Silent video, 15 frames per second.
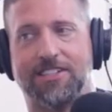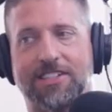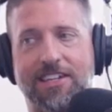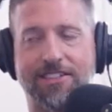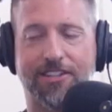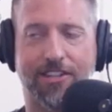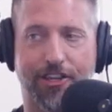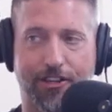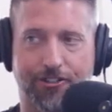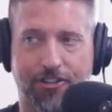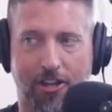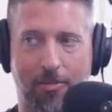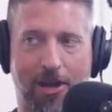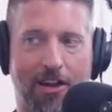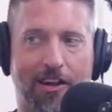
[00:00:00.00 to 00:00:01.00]
six days at the country
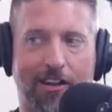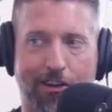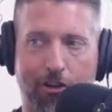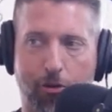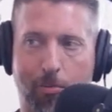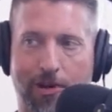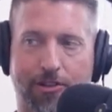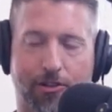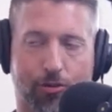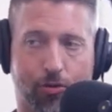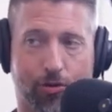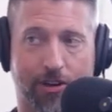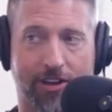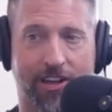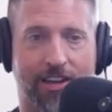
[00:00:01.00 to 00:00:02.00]
club? How are they going to know about the
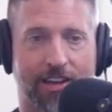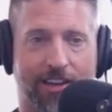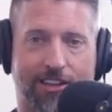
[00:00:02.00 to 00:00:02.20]
Lord?